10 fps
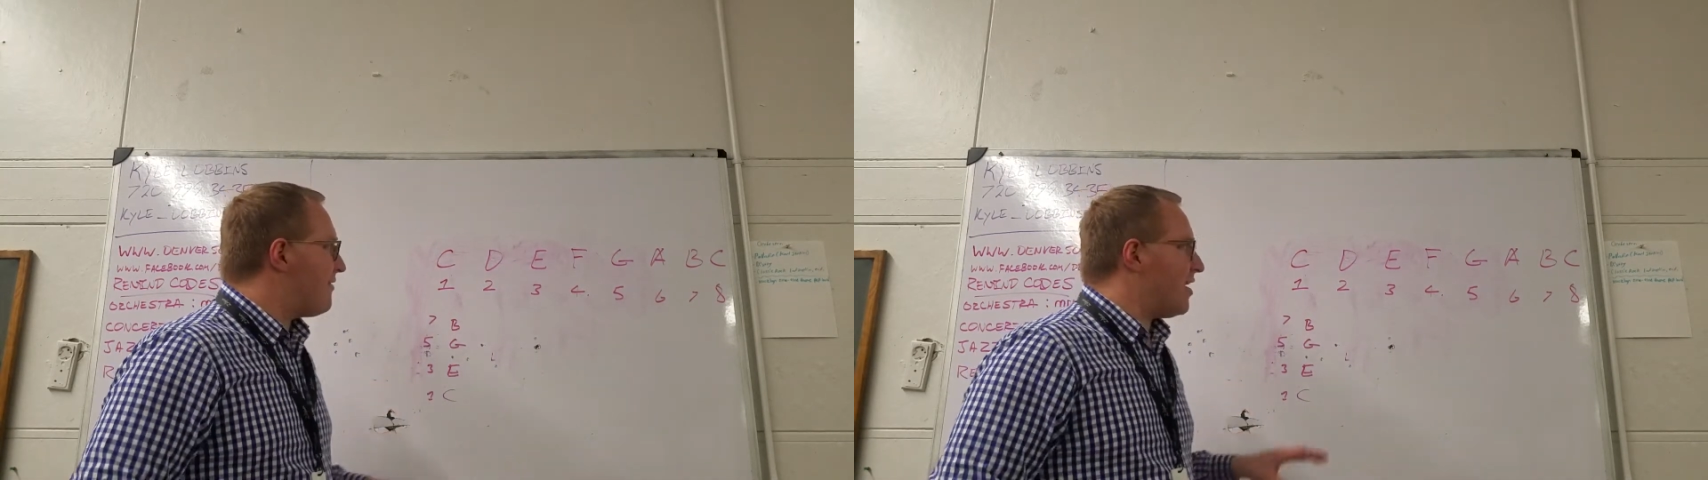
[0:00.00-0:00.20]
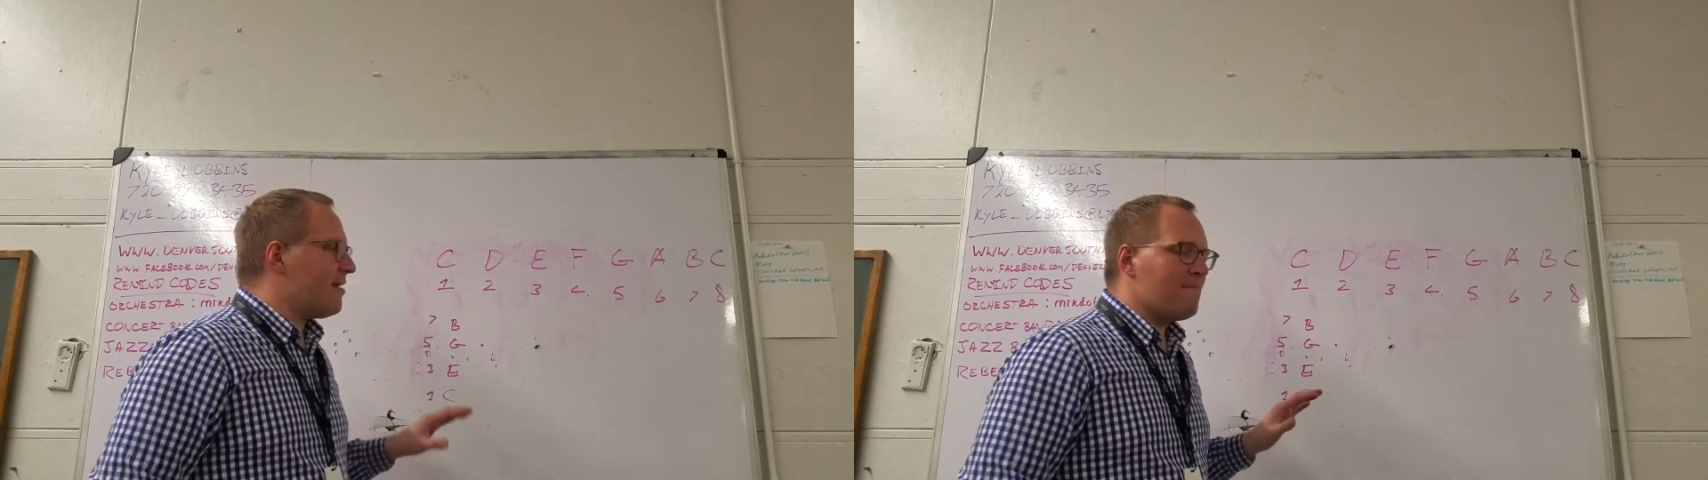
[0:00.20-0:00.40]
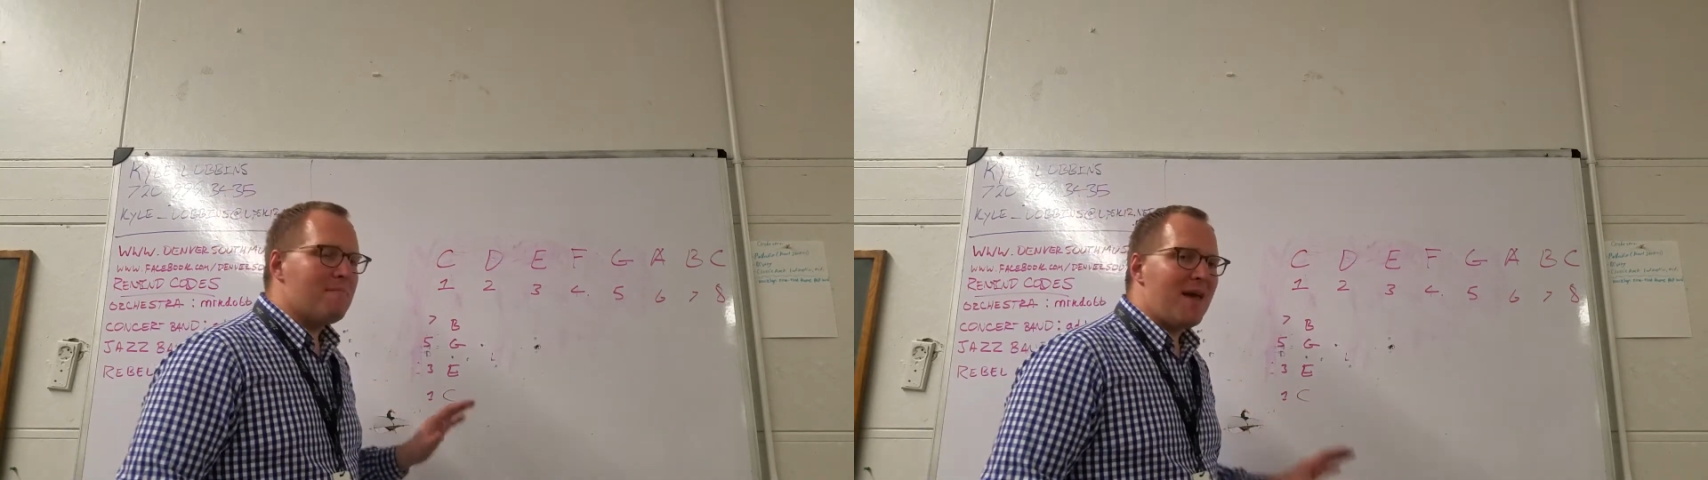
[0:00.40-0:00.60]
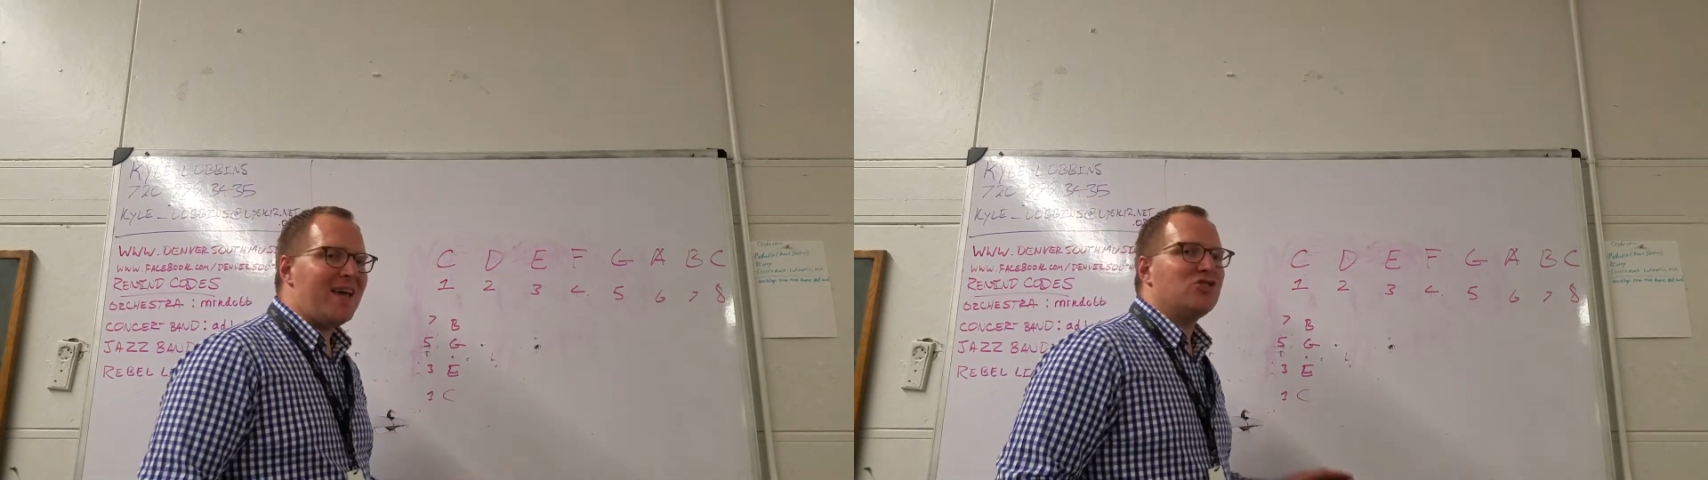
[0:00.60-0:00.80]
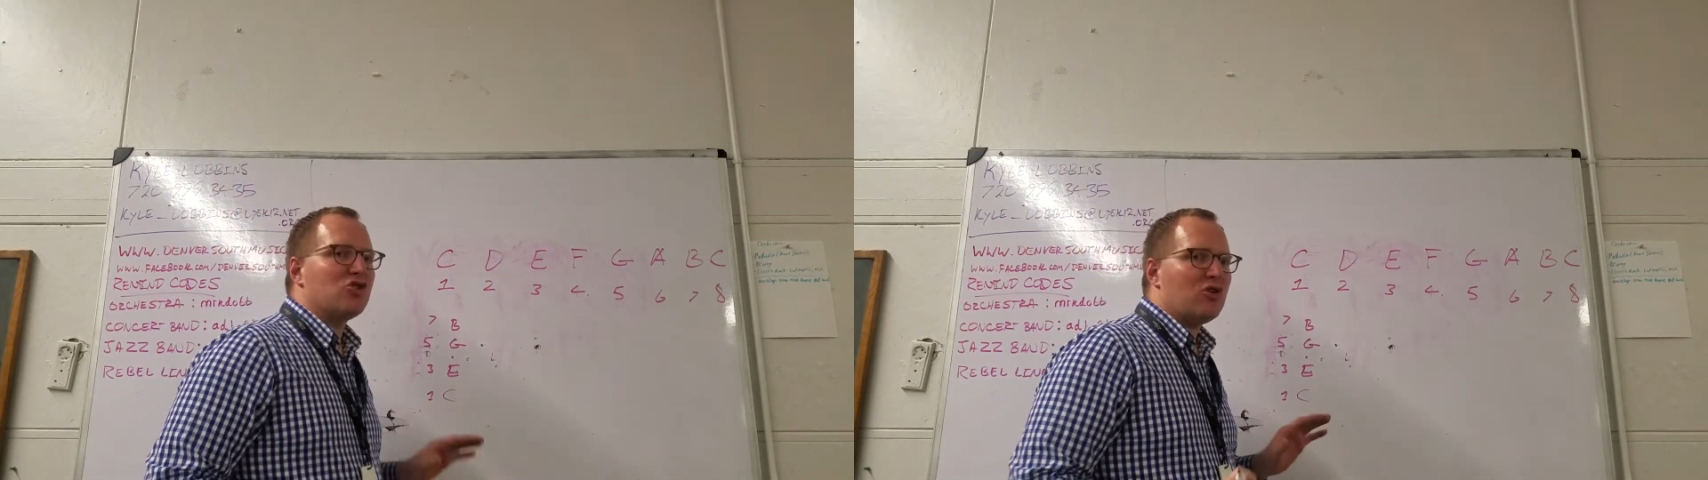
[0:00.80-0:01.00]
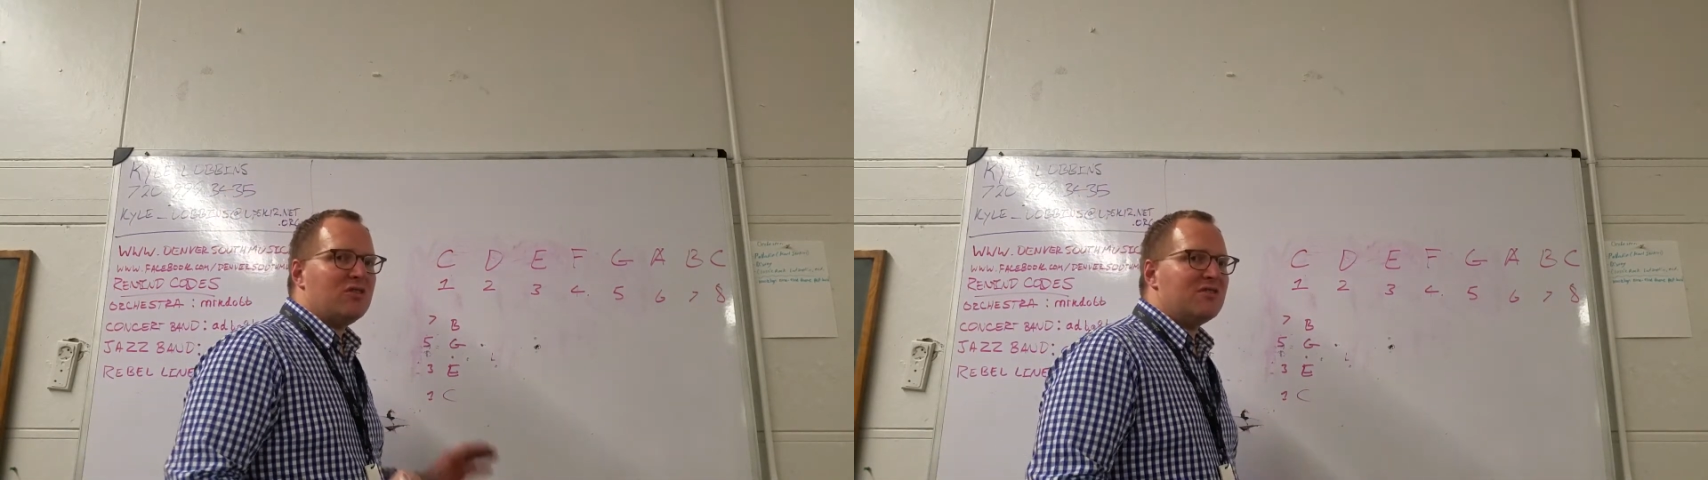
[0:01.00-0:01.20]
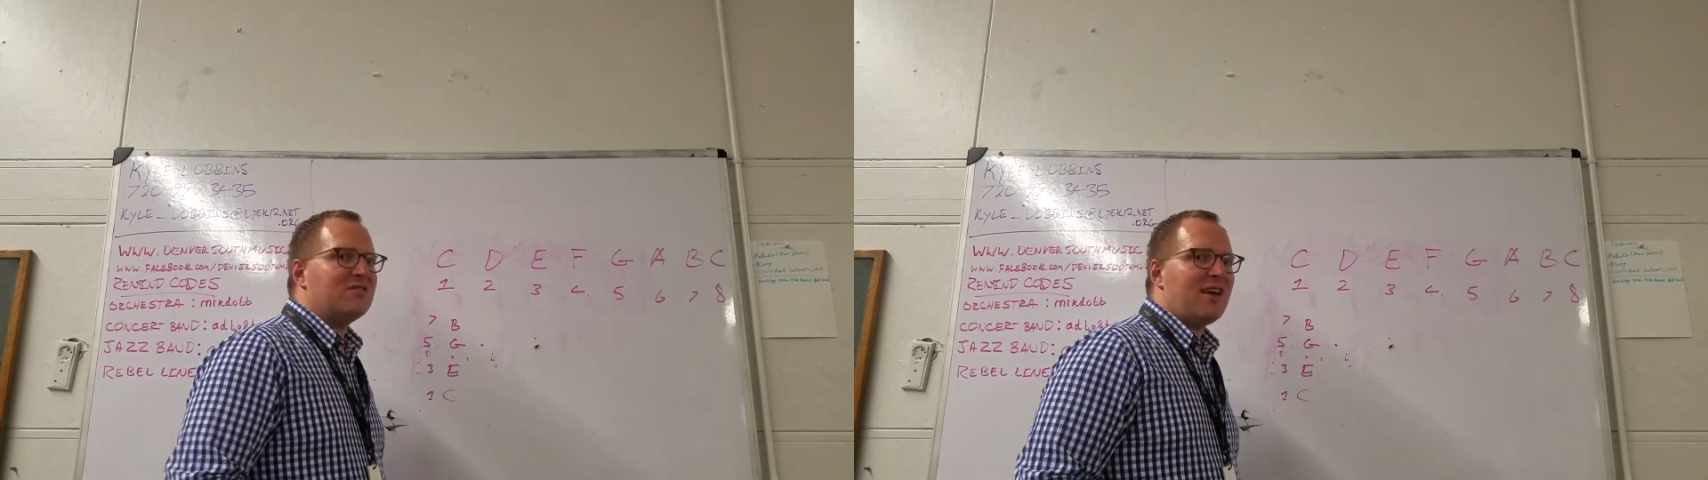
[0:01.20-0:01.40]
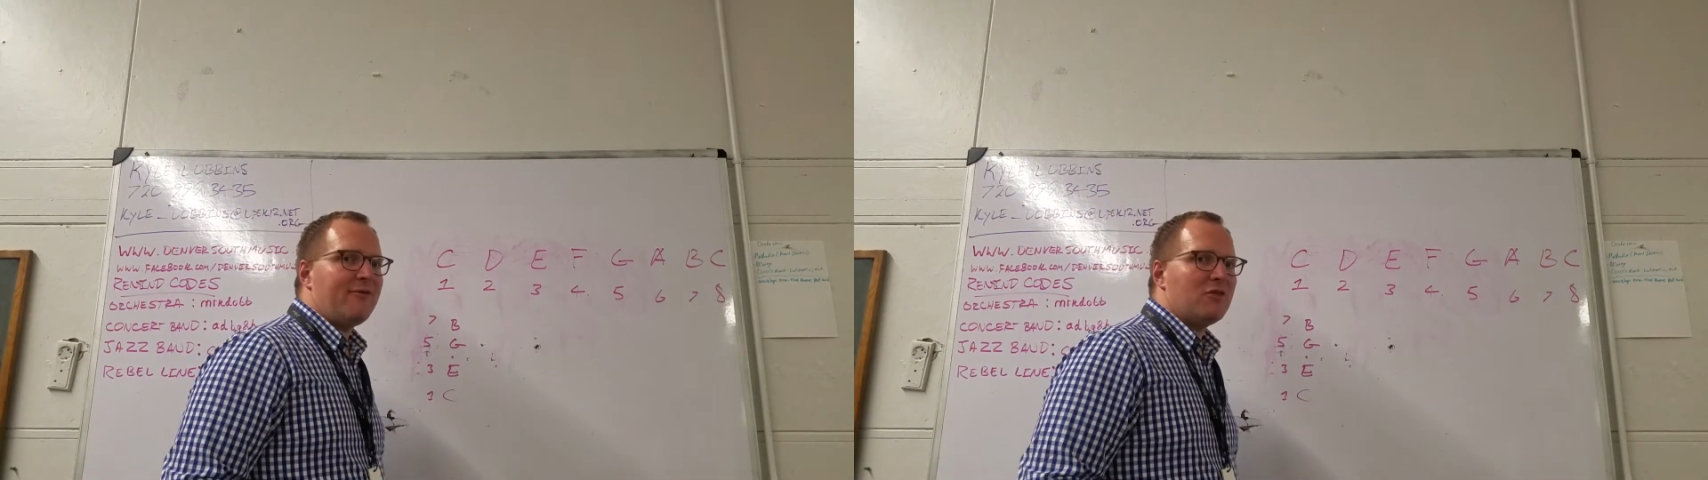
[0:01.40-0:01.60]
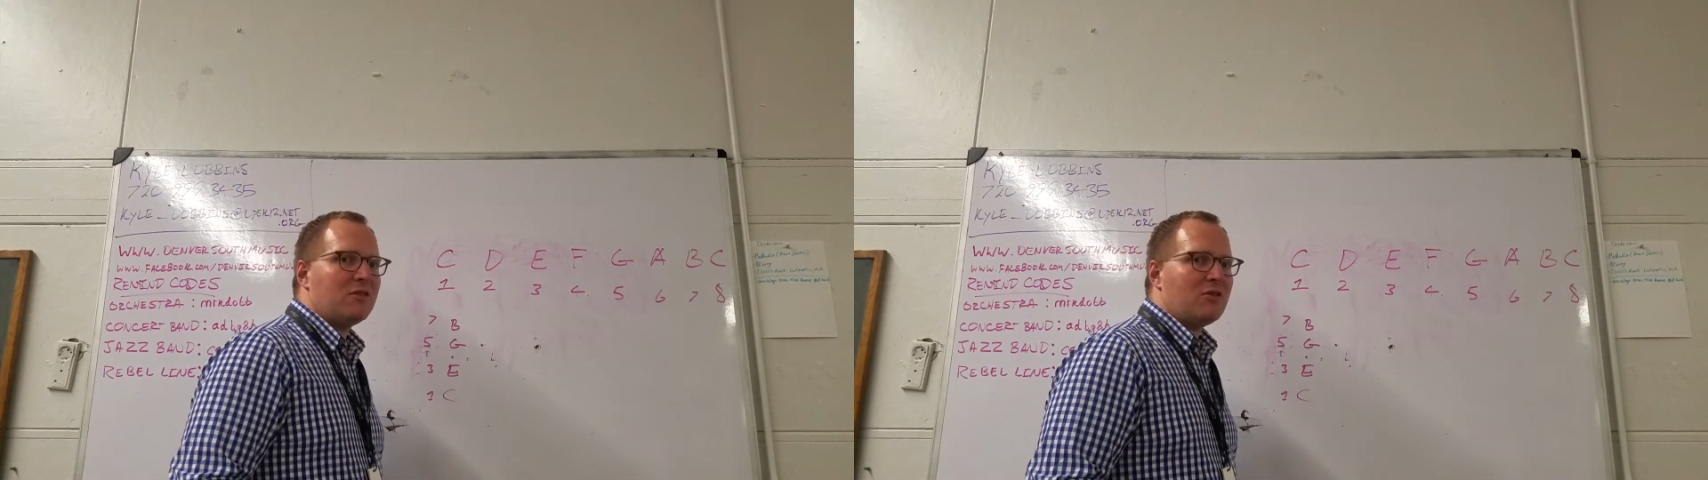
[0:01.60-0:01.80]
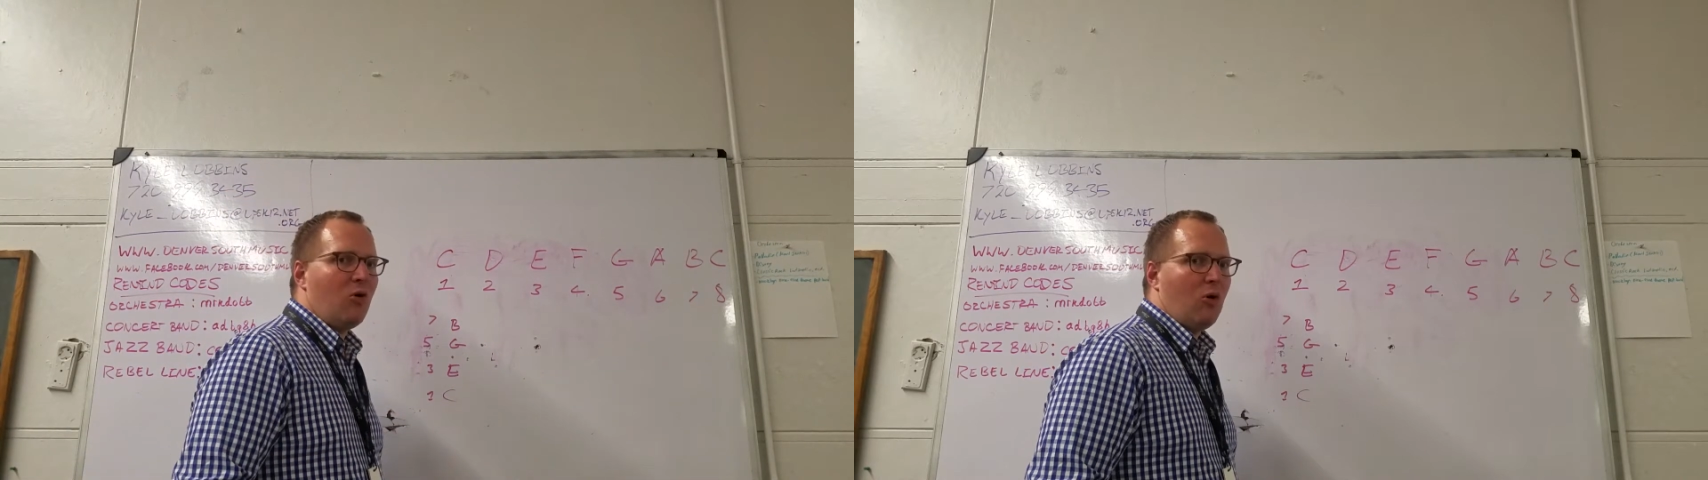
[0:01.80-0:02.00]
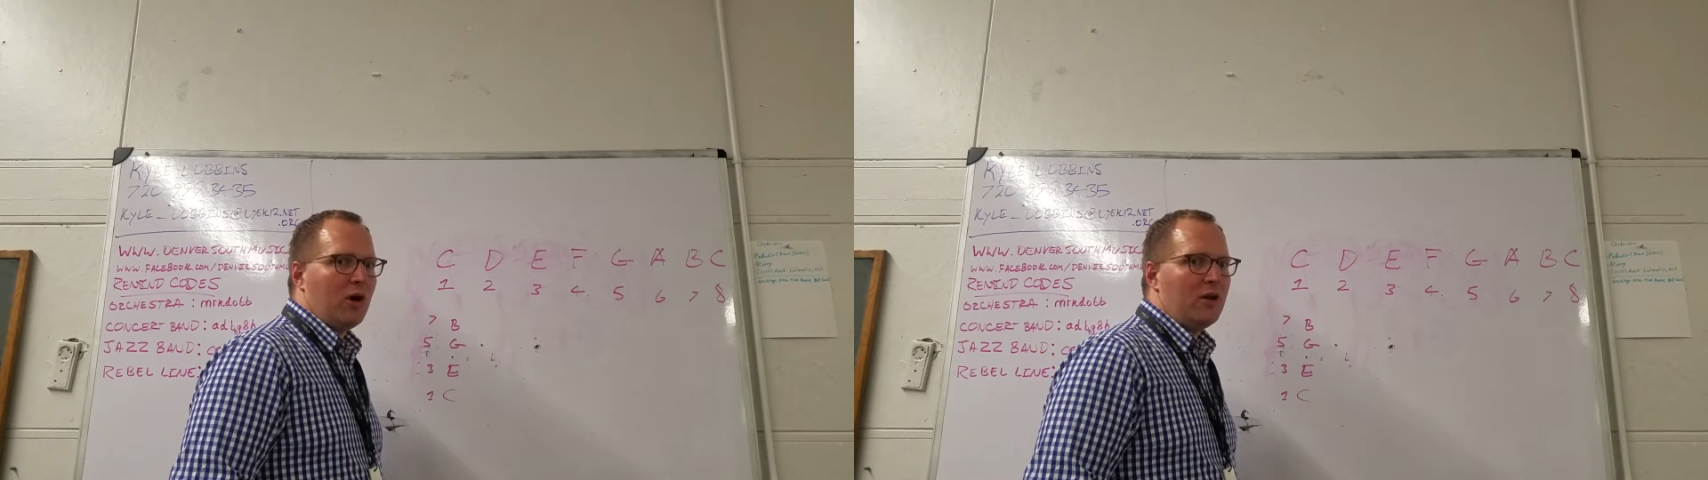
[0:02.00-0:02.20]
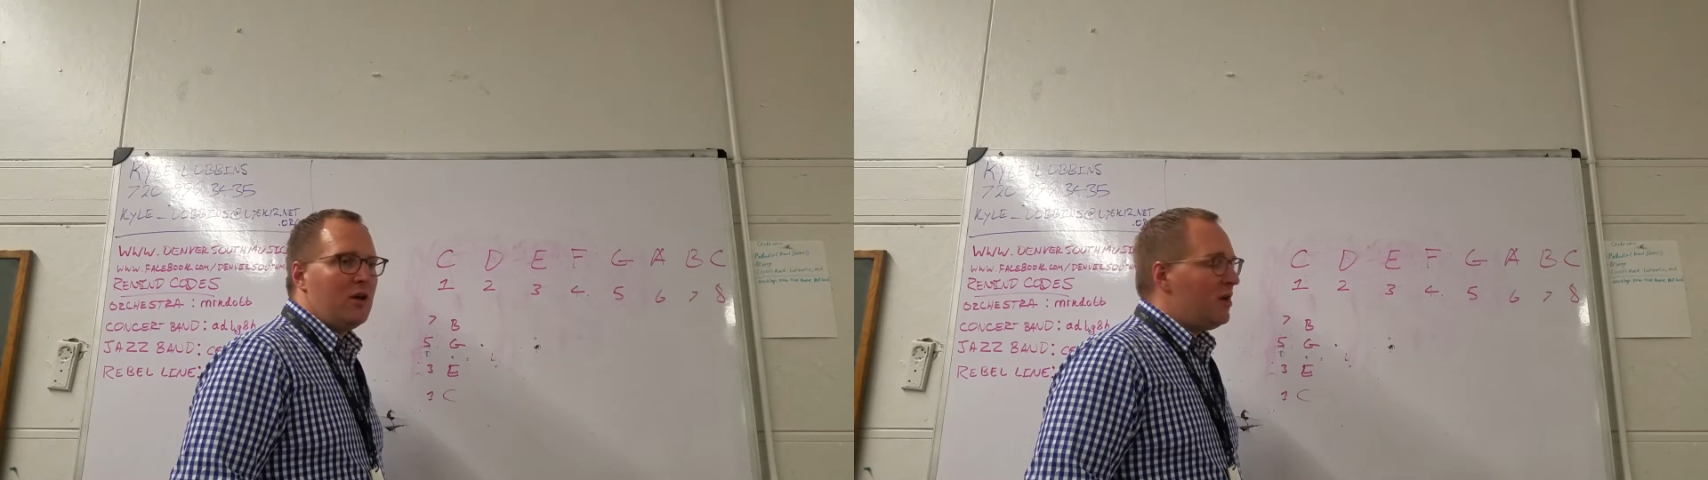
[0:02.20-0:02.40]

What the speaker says: a major 7th chord.